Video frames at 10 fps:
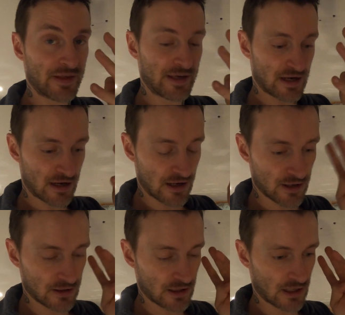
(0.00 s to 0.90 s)
the
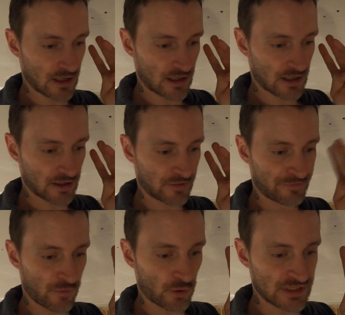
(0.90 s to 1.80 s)

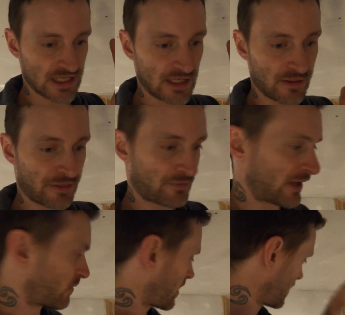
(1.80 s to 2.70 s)

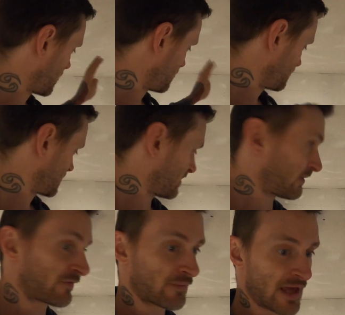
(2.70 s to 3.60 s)
14-3 wire
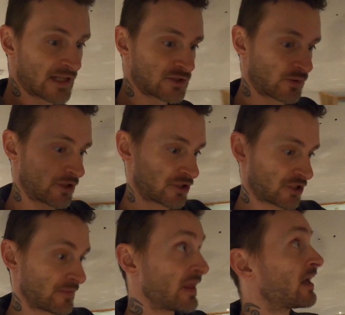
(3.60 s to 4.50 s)
coming from that
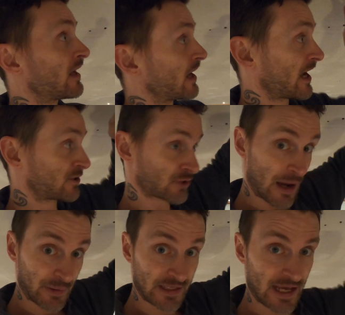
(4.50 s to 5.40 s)
switch and
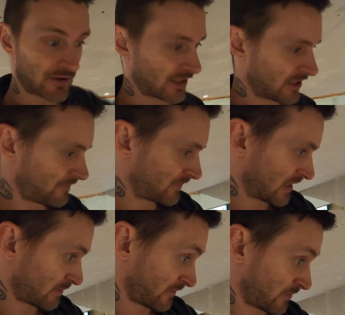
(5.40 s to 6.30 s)
dropping down in,
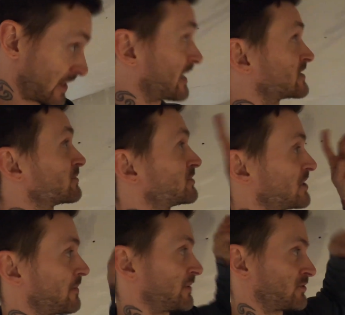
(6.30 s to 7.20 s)
coming from that switch
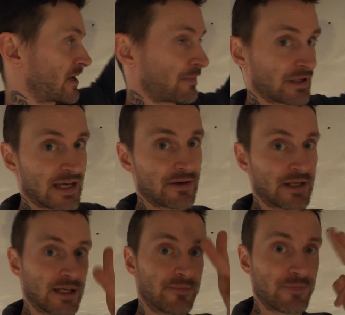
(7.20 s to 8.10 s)
up and dropping down
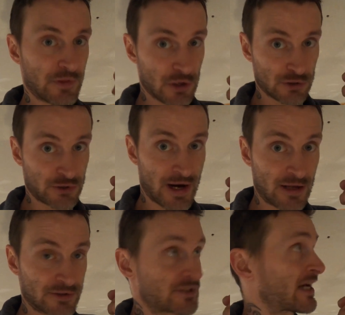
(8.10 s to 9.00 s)
in, those
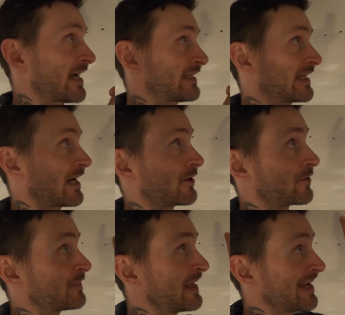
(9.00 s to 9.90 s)
grounds are tied
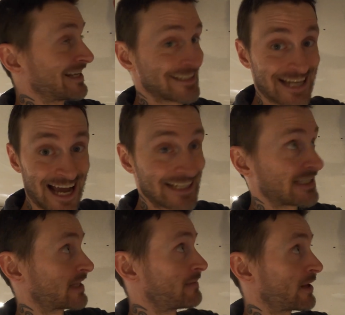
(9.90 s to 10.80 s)
together and tied
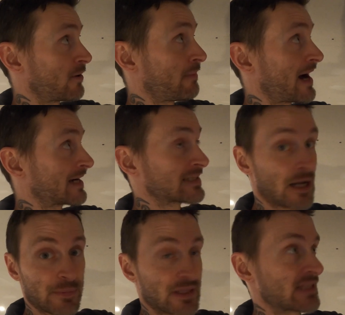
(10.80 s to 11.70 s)
to the metal box
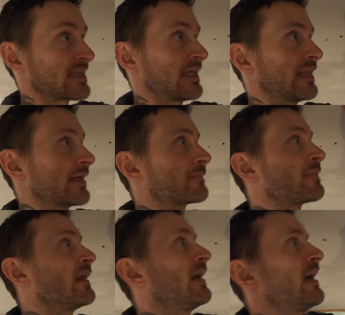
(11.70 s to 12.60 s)
up in the ceiling.
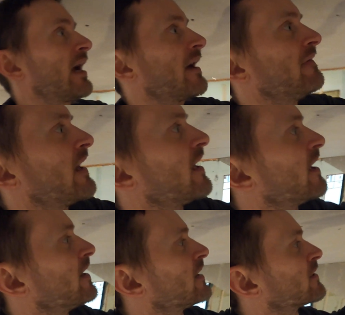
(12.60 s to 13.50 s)
And
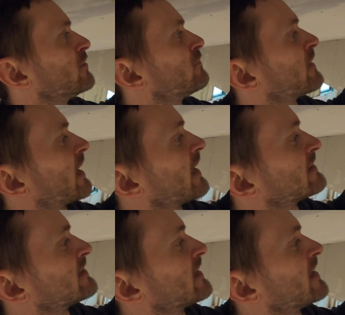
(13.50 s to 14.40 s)
then you've
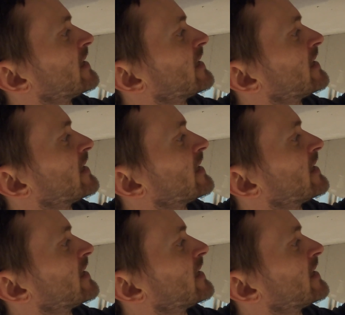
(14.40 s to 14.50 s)
got,